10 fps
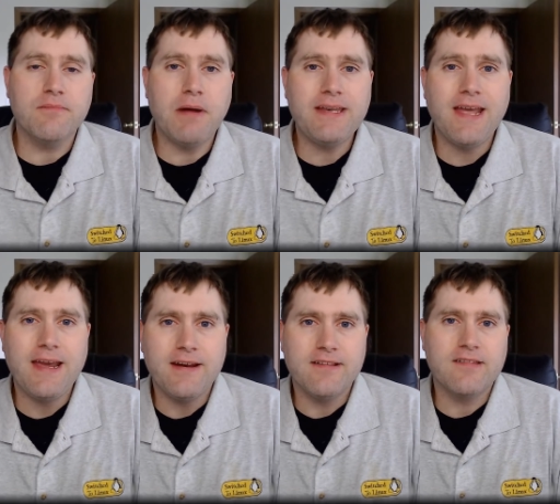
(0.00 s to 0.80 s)
it is
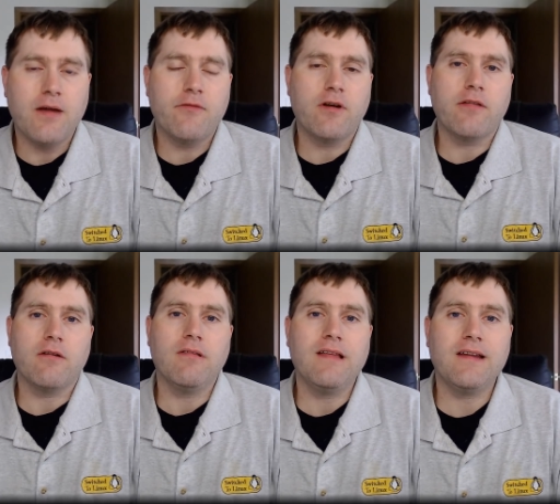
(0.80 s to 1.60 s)
Monday and it's time for
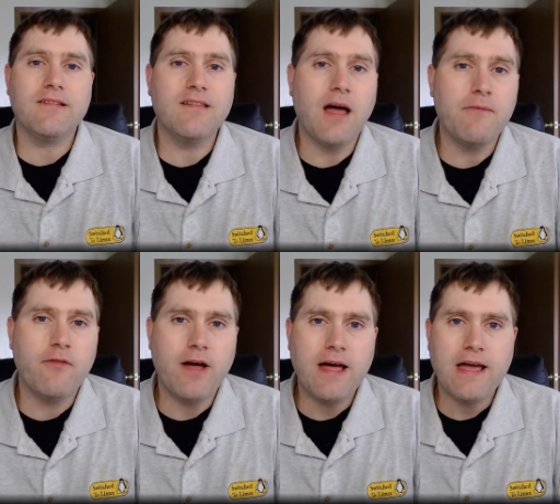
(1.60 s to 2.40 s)
another Linux Top
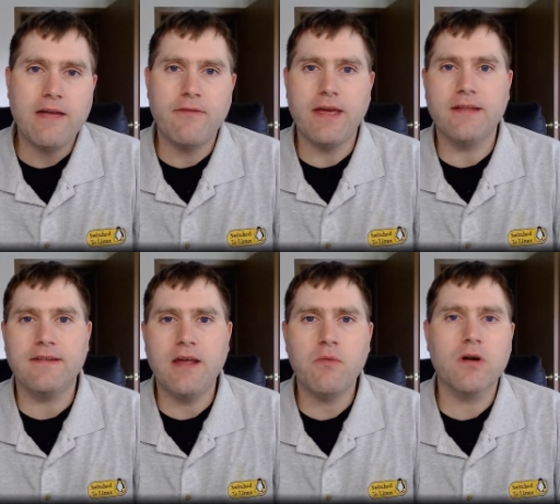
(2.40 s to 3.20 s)
5, and
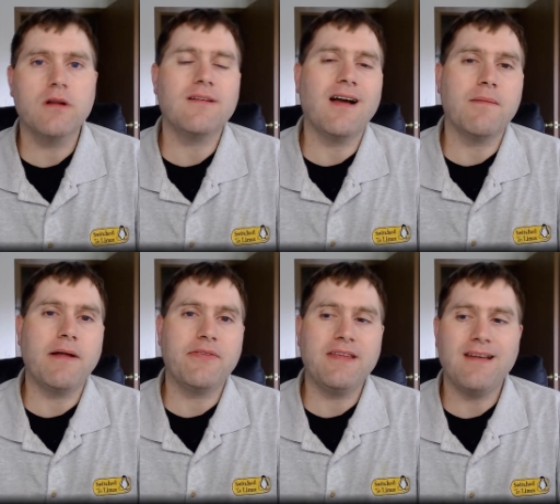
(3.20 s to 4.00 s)
today we're going to talk
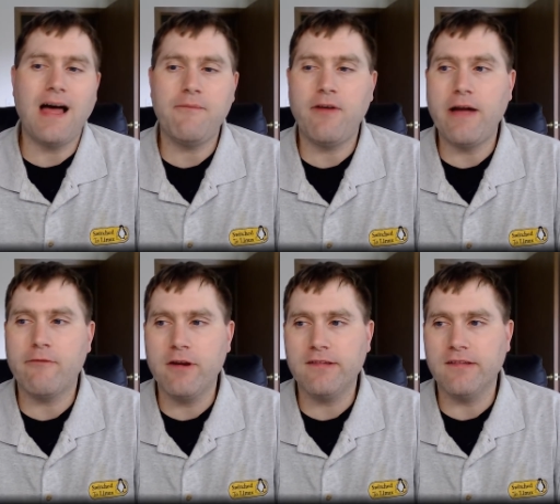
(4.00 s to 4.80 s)
about the top
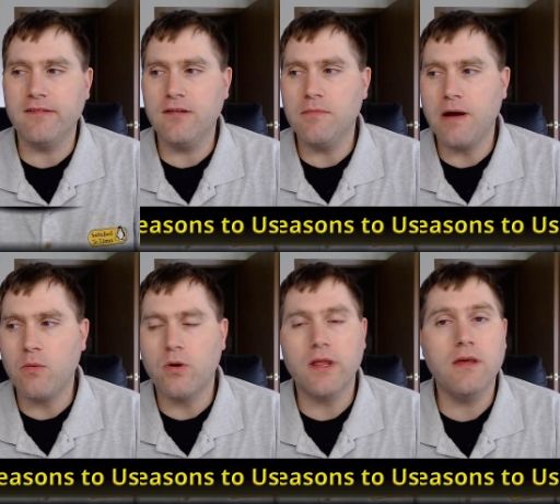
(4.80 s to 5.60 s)
5 reasons you
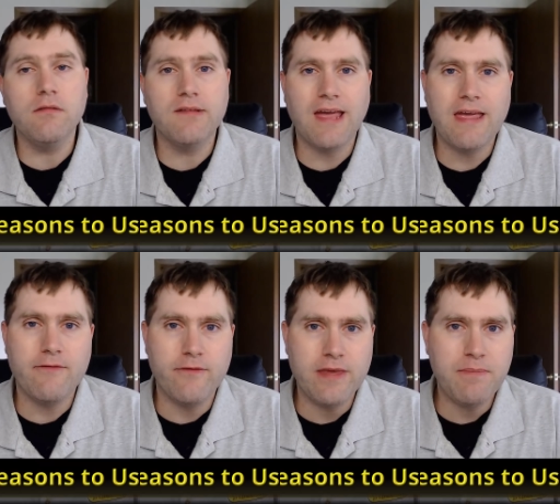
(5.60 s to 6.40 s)
might want to use
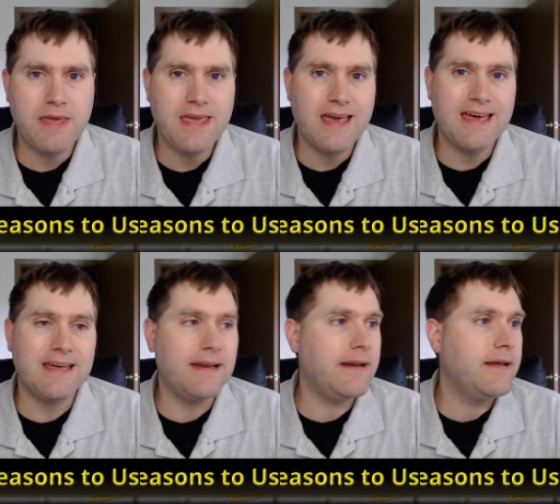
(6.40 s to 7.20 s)
a
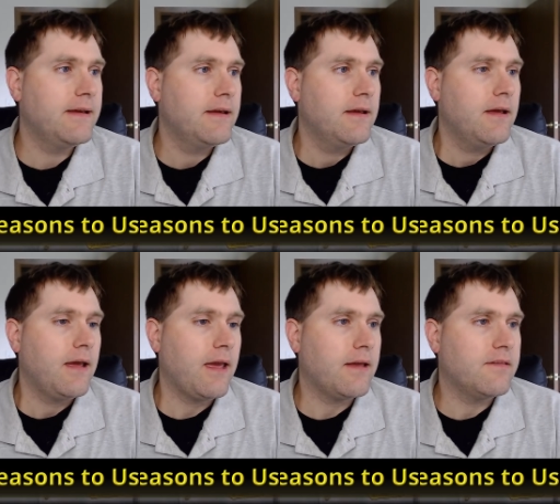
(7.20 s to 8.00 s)
VPN.
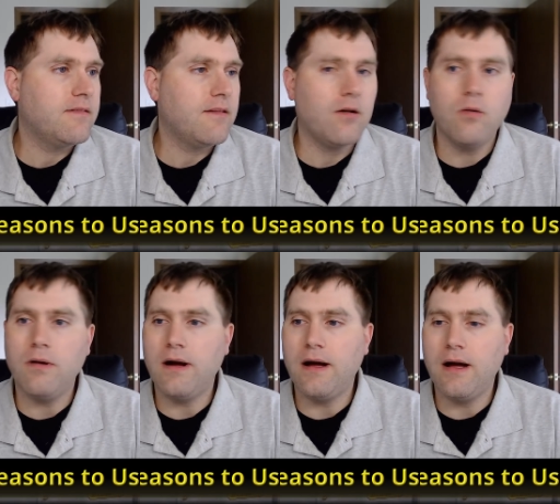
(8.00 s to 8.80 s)
And
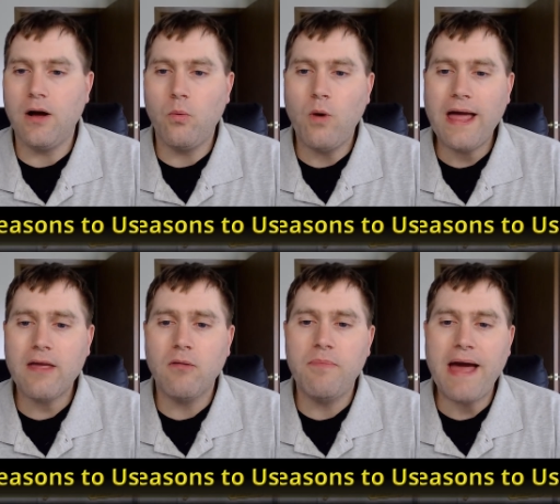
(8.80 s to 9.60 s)
so a
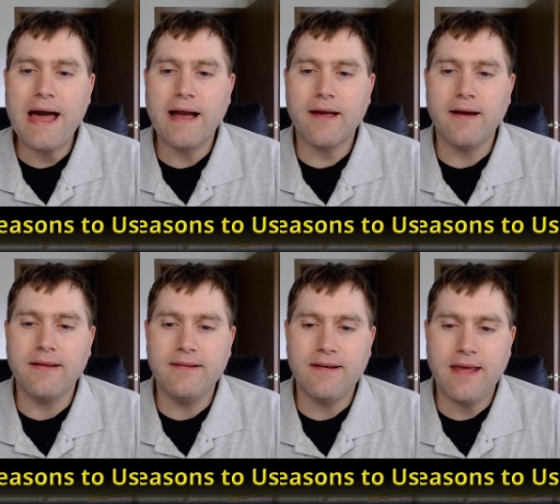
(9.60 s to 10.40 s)
while back
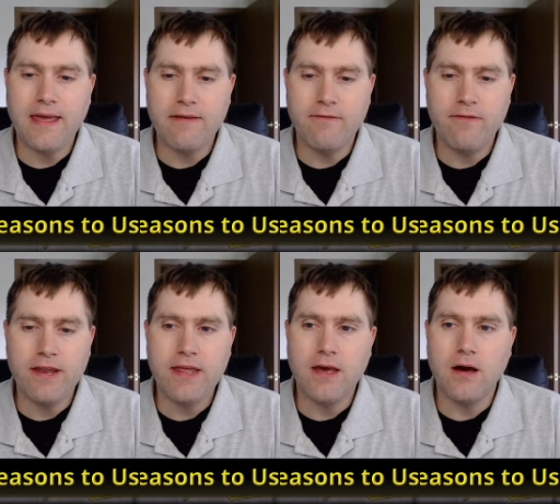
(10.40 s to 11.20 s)
I did a
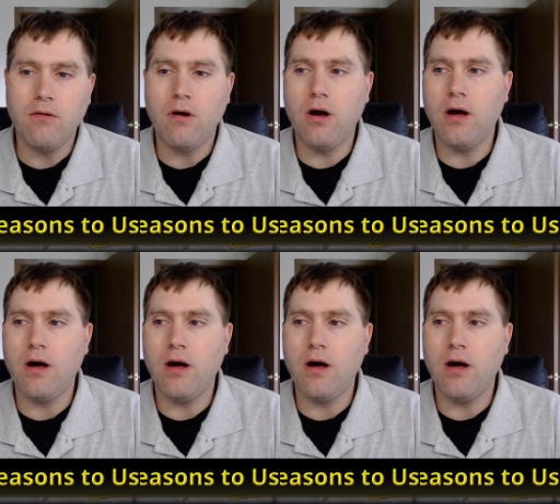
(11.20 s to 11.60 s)
video